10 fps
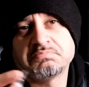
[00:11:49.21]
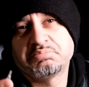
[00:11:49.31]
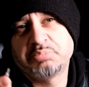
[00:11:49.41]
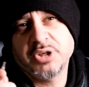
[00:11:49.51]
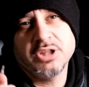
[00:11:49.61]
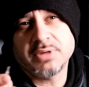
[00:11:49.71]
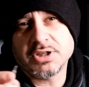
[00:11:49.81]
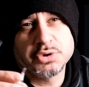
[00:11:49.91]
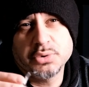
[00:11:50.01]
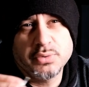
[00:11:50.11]
pretty
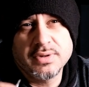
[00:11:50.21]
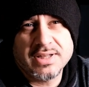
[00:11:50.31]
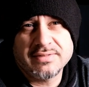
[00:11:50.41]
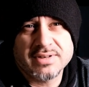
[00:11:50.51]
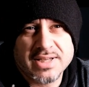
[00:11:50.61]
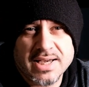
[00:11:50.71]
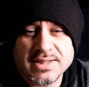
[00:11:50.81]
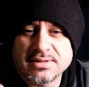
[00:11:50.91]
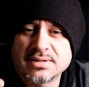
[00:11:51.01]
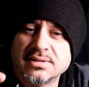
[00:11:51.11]
much you will never
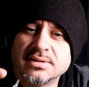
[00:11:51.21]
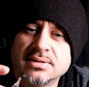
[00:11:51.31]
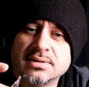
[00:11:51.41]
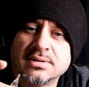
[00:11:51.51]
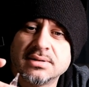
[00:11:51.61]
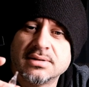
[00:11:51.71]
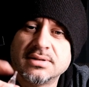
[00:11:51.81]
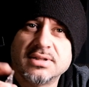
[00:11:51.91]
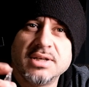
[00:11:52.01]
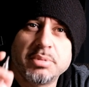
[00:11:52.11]
get the
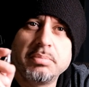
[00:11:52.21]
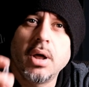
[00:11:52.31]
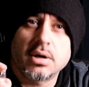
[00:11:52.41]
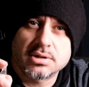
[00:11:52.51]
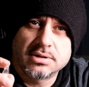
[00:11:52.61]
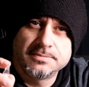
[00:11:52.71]
tip blocked.